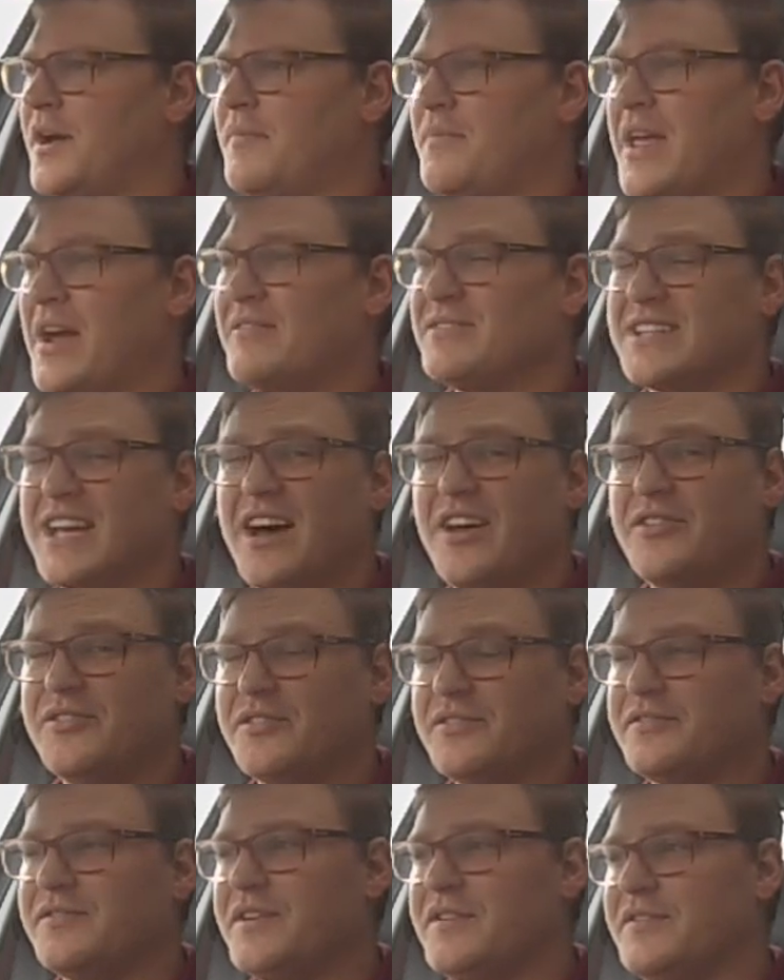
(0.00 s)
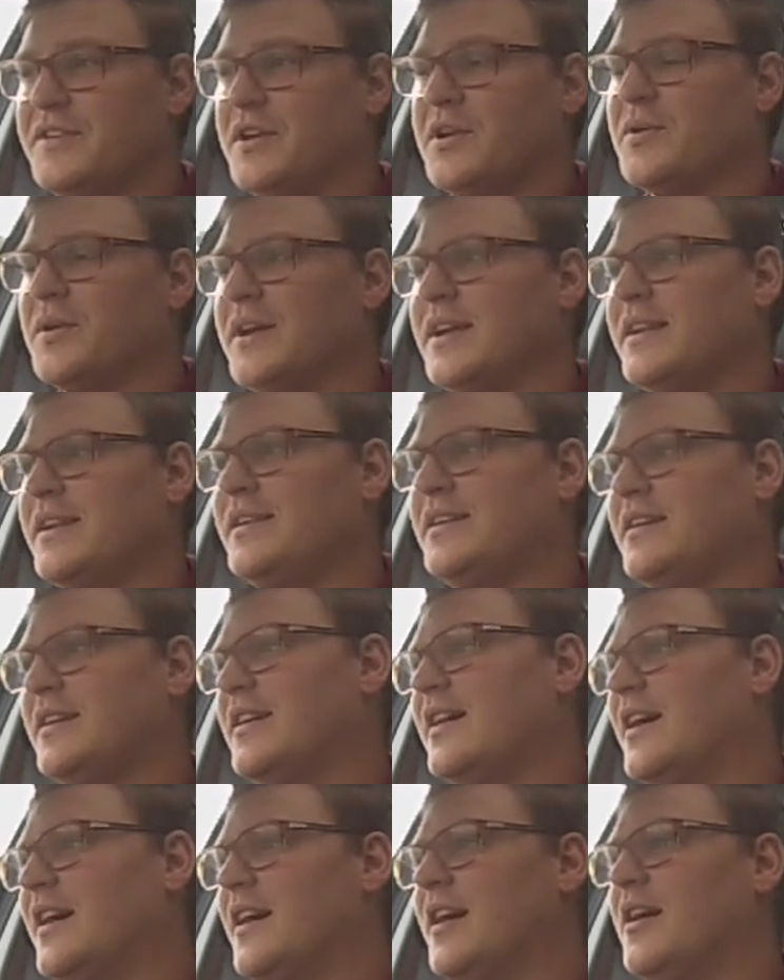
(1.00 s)
That was 150 quid,
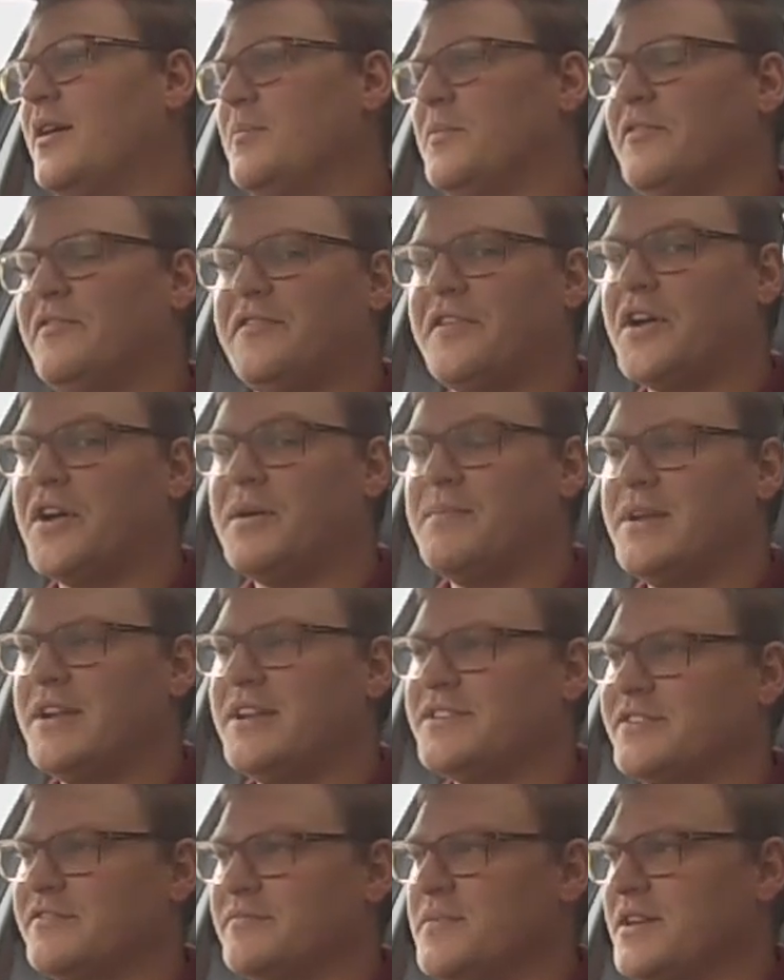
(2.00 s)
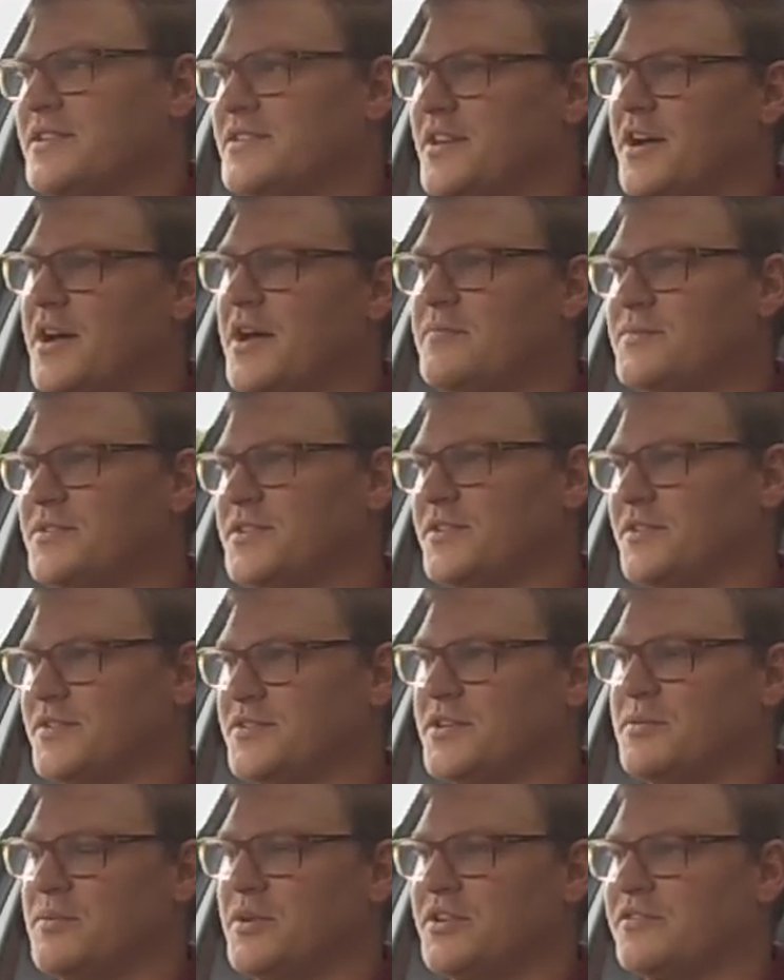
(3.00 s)
30 minutes of my time, so not
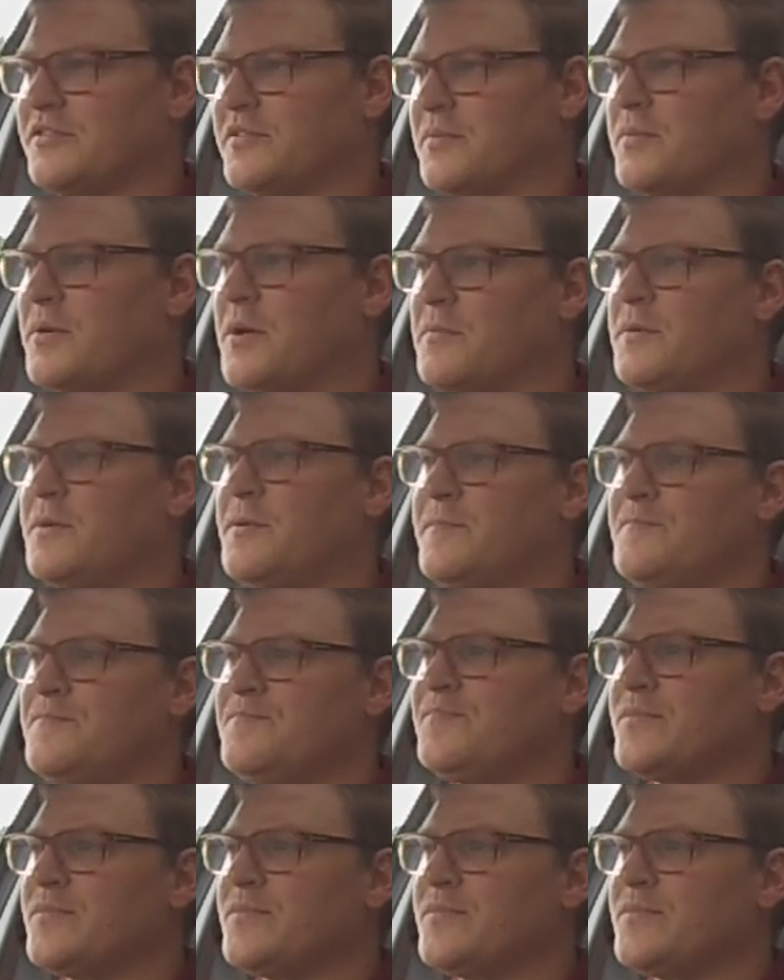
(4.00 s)
too much of a problem.